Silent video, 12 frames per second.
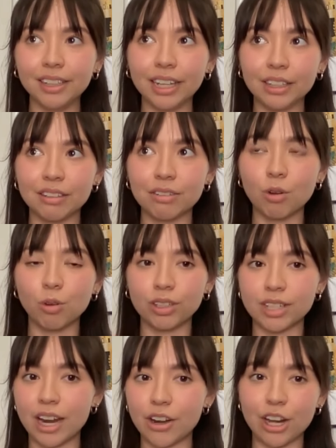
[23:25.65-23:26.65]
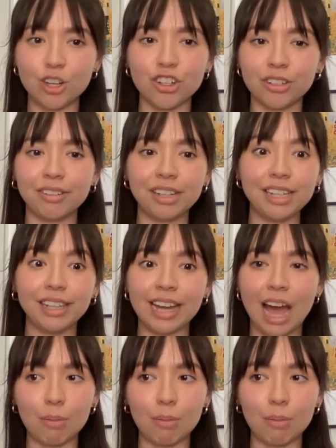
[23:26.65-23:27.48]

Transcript: like, this whole entire ancient city, like,